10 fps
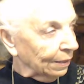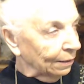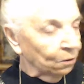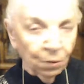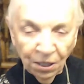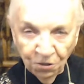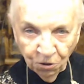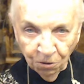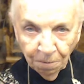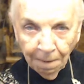
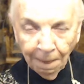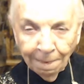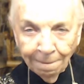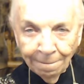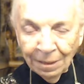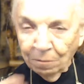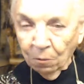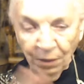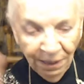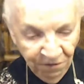Rachel, but
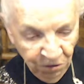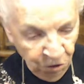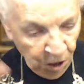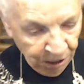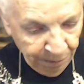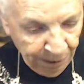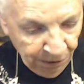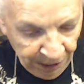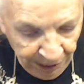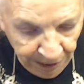we haven't talked about
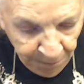it yet.